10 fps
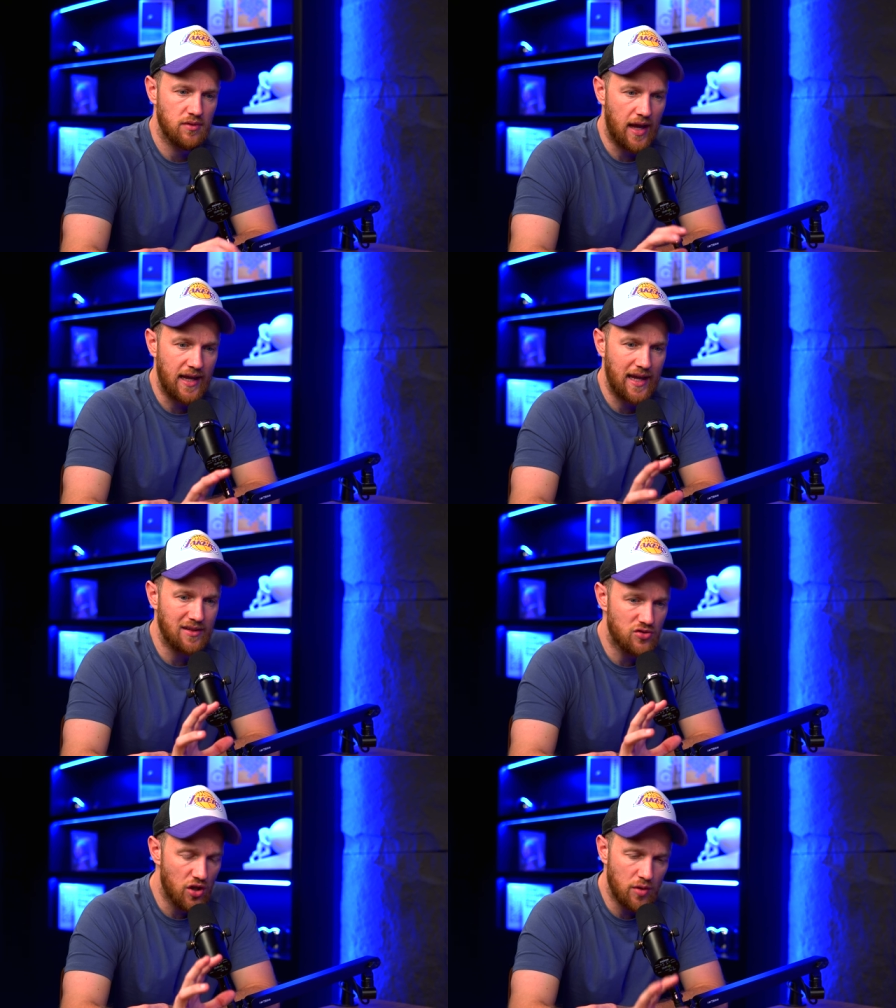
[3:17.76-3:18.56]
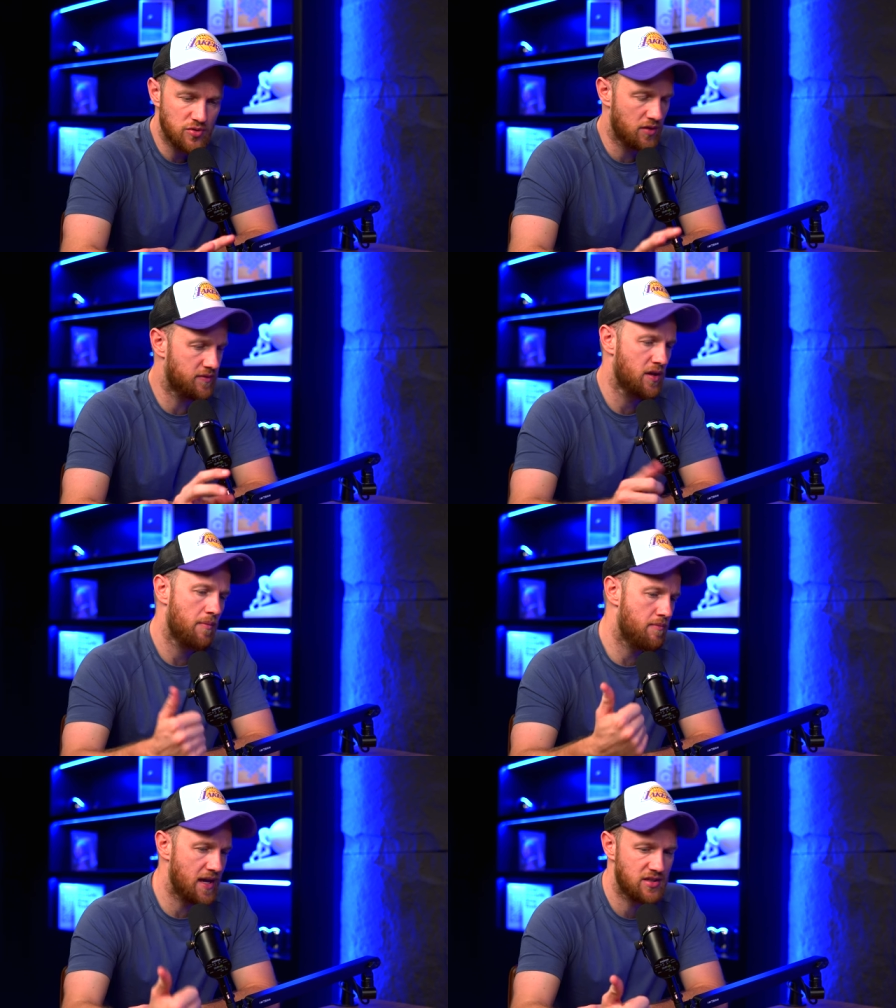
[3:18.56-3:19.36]
Like in terms of
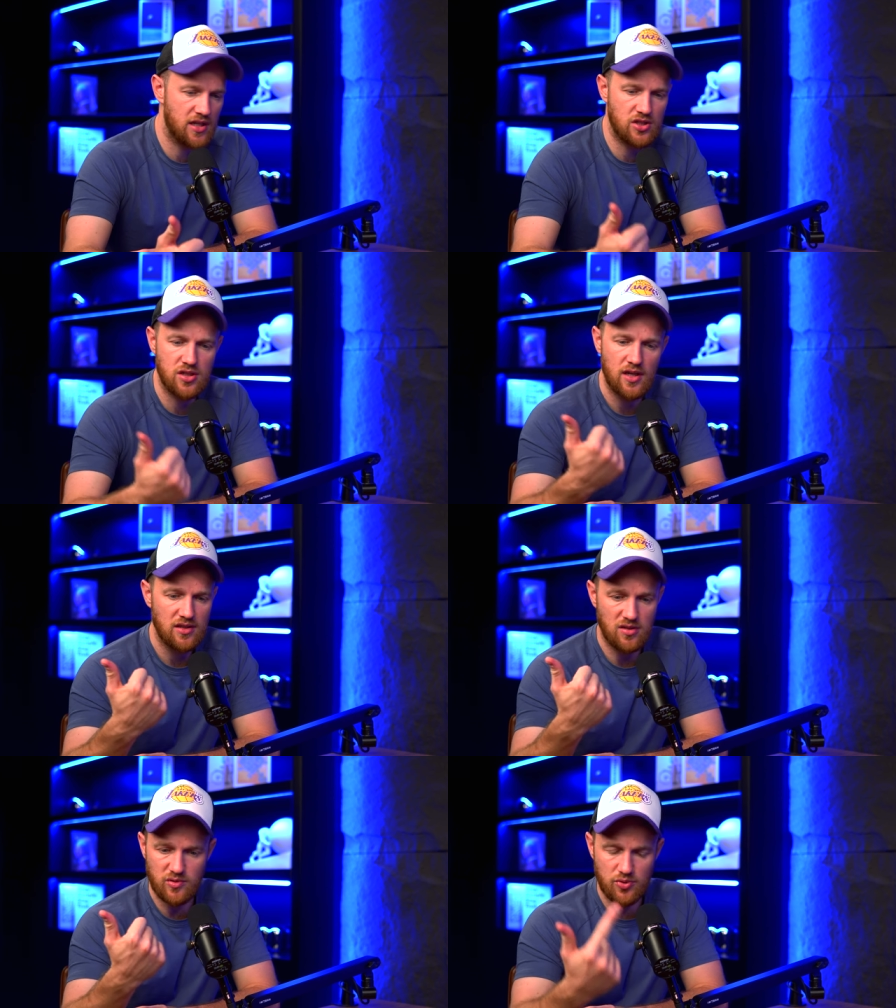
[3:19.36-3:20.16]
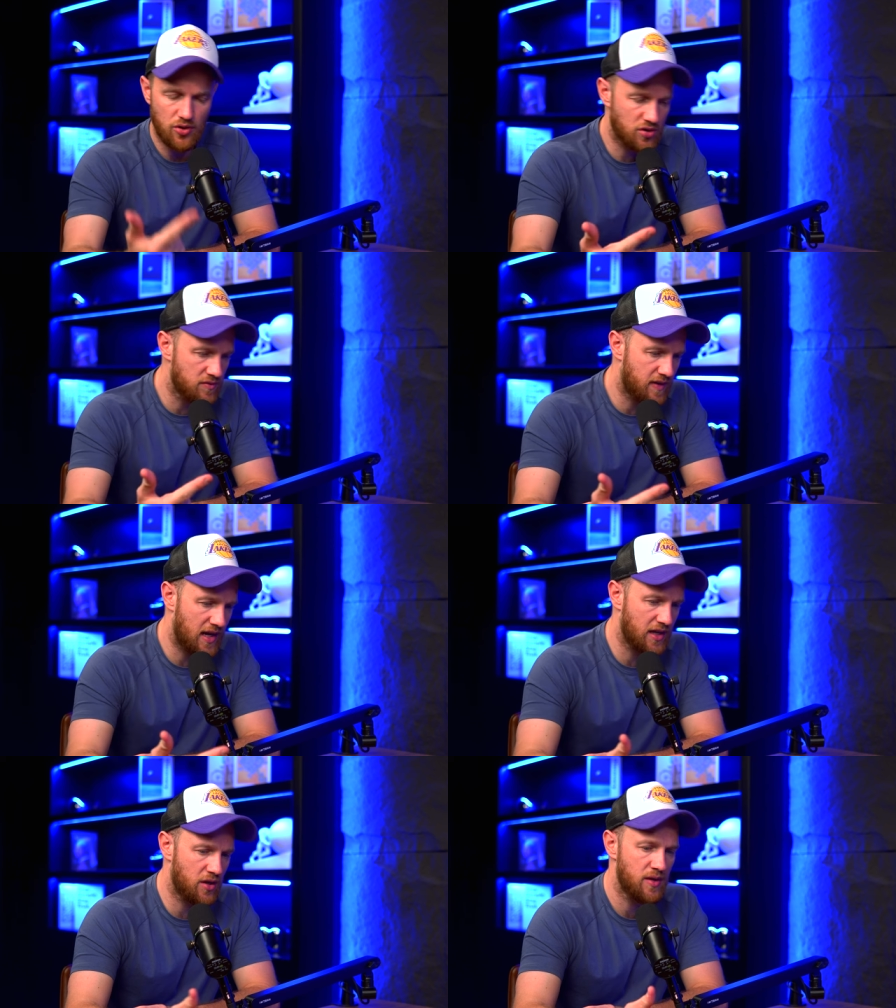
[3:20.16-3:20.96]
message, in terms of production
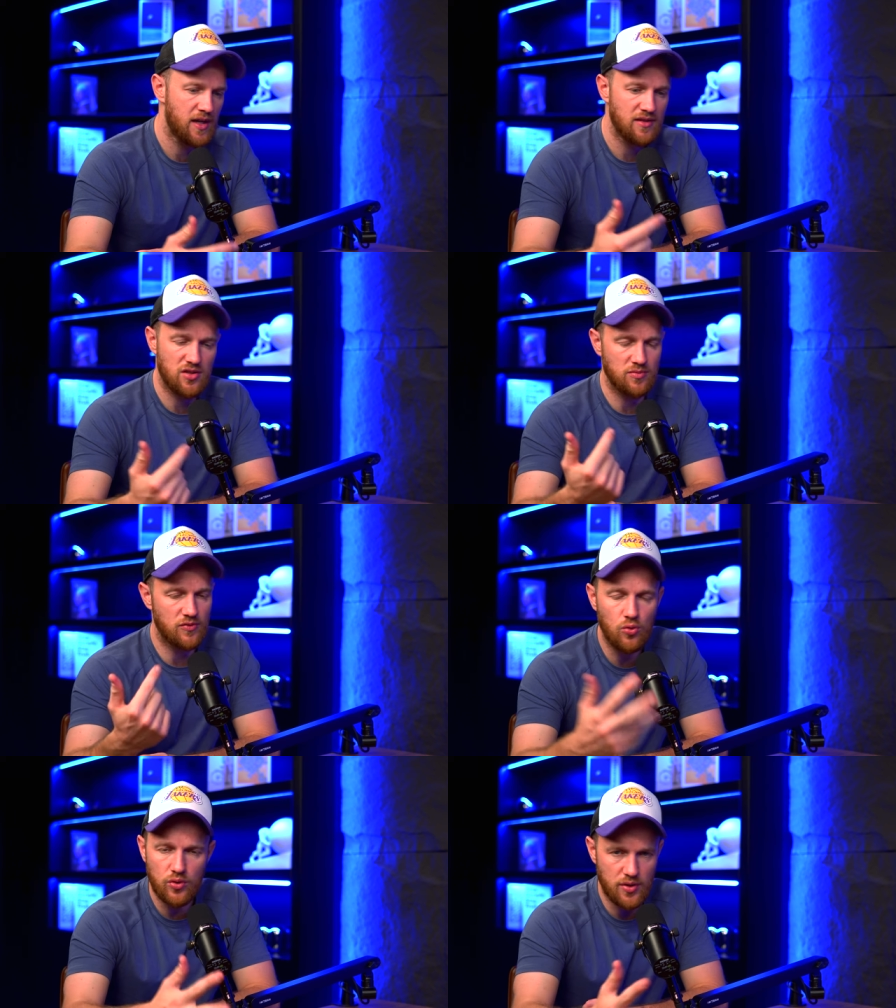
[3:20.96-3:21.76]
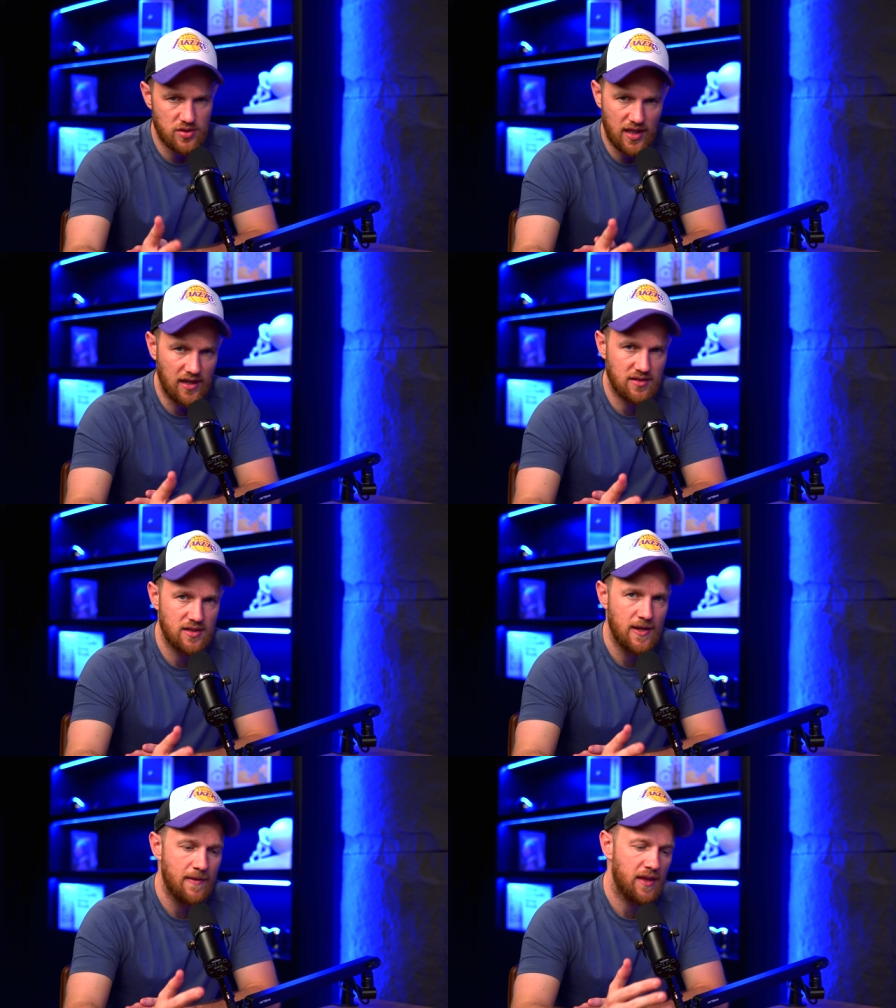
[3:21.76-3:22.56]
value, in terms of all those
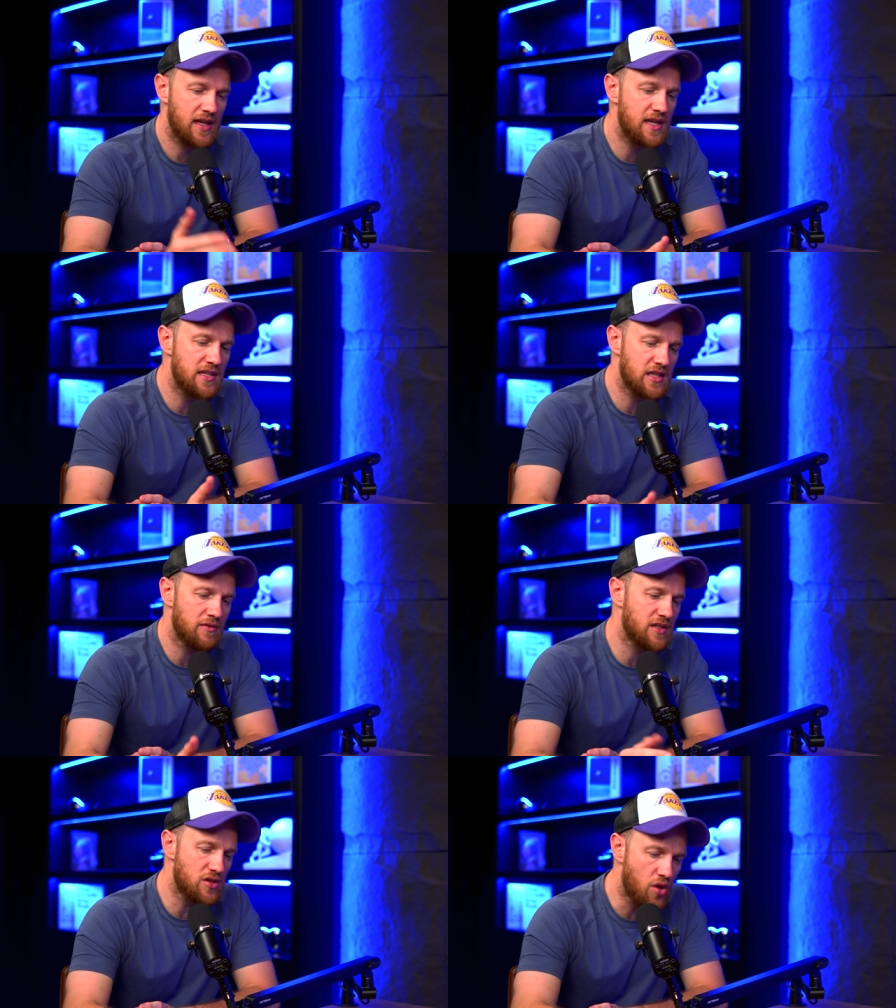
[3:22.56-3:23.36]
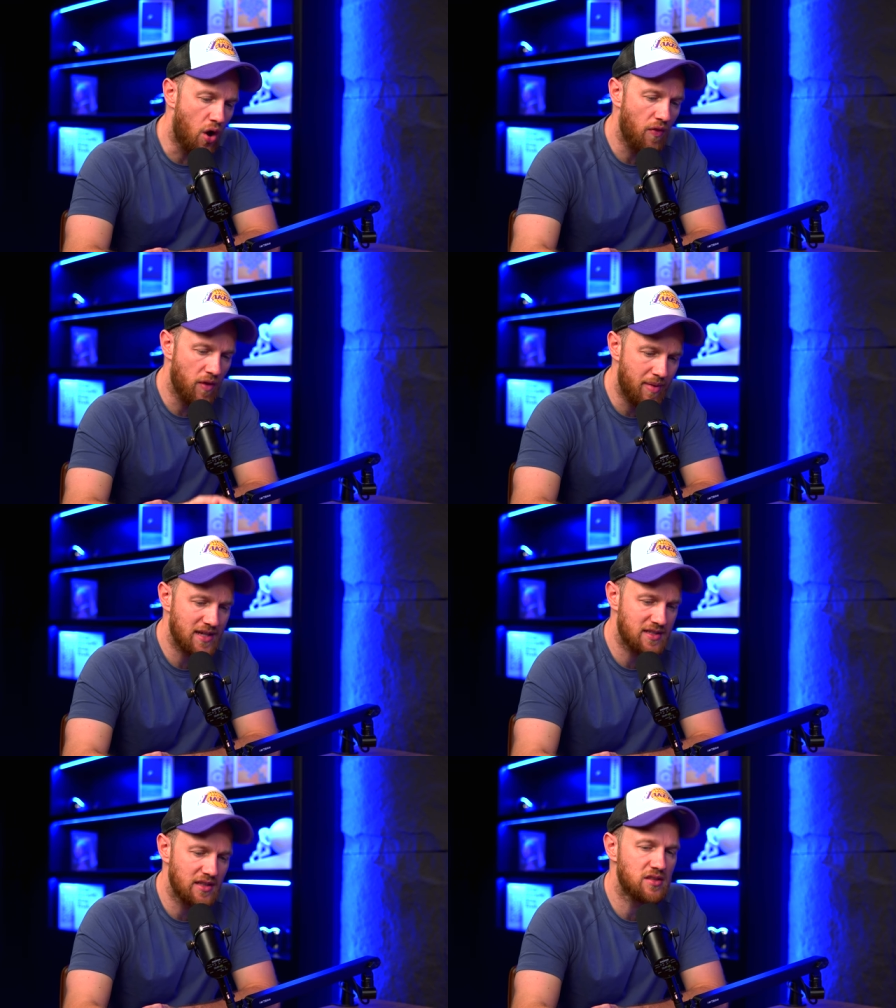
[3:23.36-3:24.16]
things, easier is not the
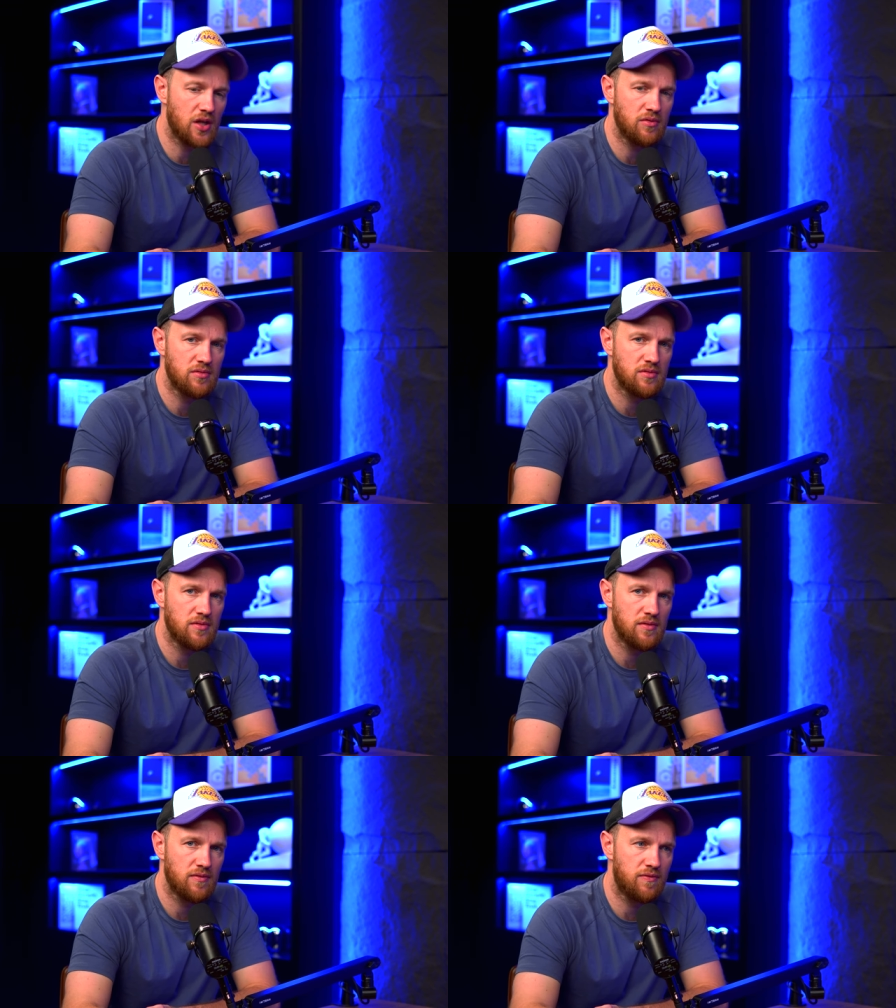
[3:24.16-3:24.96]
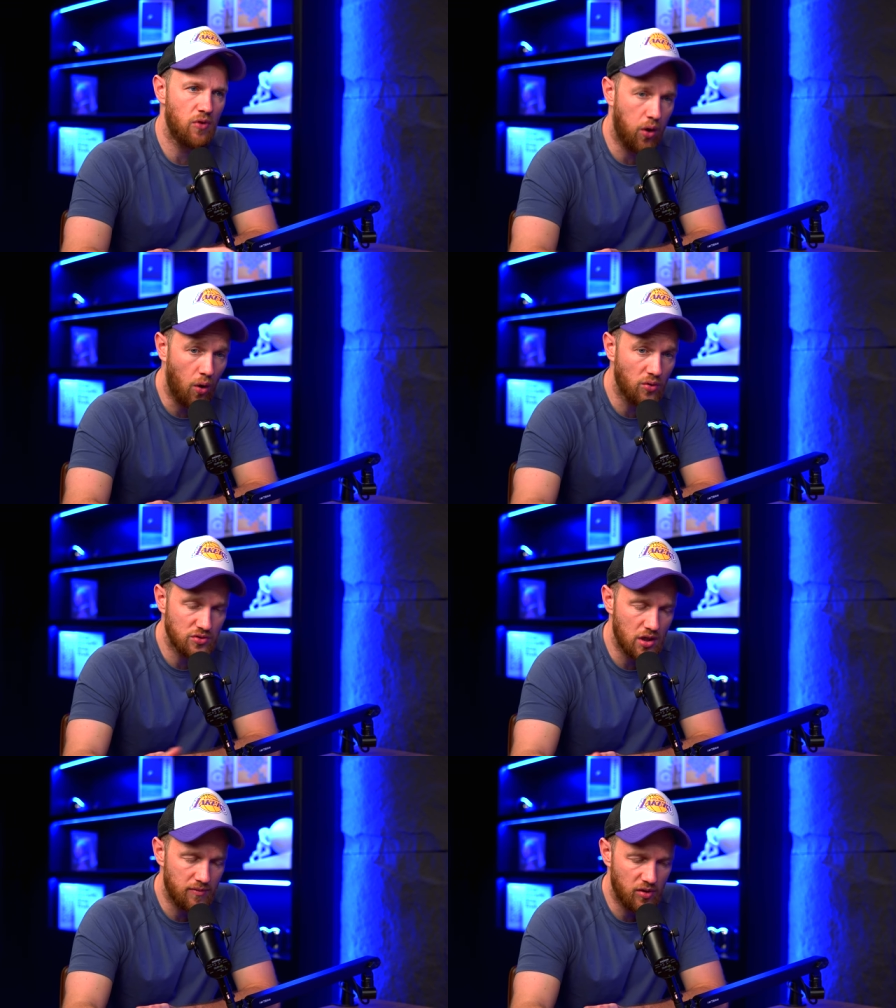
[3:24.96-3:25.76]
best thing to do
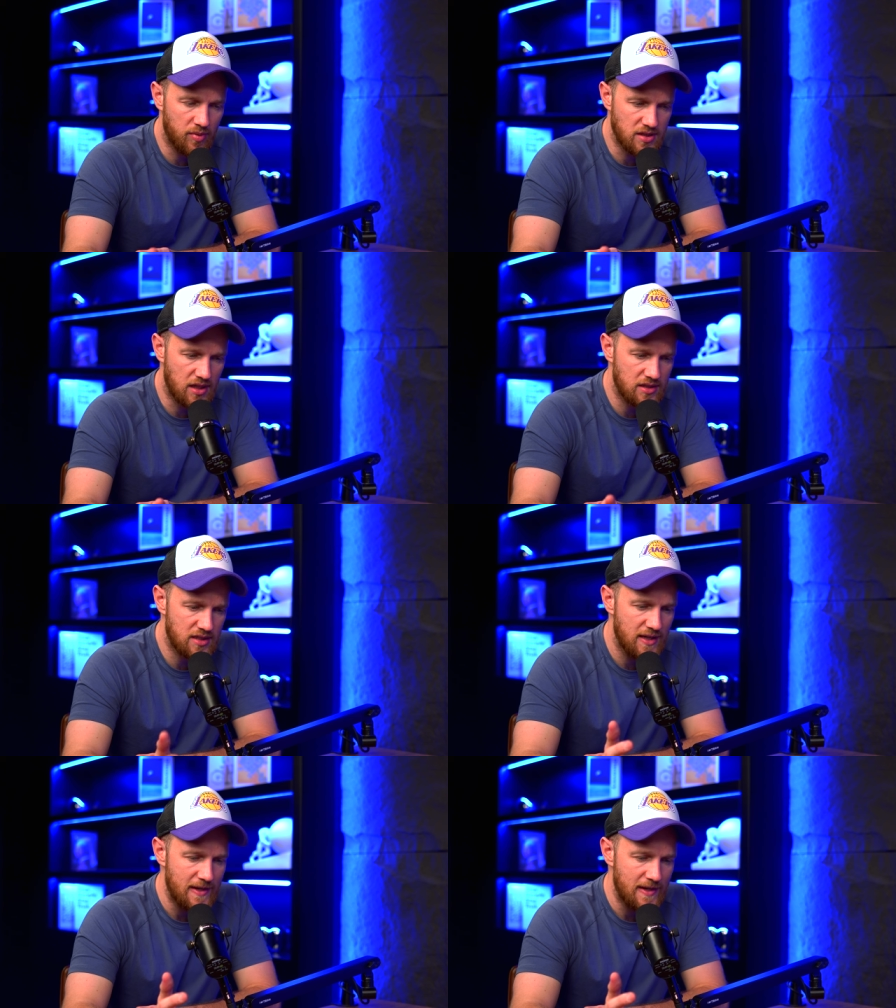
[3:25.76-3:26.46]
long-term for your business.